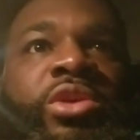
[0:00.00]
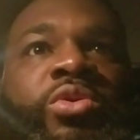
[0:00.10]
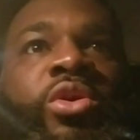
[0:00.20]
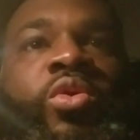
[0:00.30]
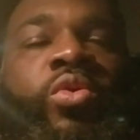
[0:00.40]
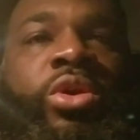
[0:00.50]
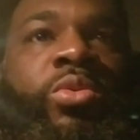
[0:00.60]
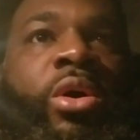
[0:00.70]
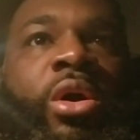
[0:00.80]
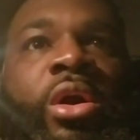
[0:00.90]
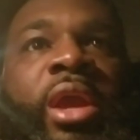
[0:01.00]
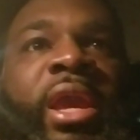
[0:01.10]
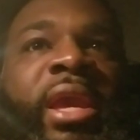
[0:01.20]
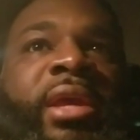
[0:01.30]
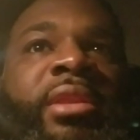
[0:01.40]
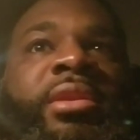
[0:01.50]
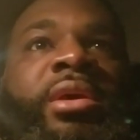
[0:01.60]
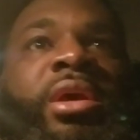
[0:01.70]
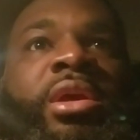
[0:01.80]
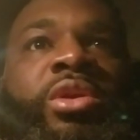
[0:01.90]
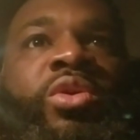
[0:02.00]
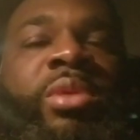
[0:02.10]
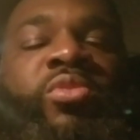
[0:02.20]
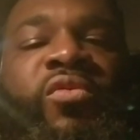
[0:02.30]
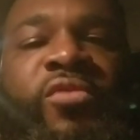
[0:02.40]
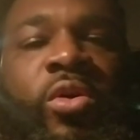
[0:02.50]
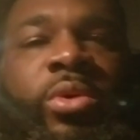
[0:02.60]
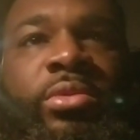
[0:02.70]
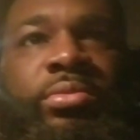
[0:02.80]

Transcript: You know who you are, and you can move forward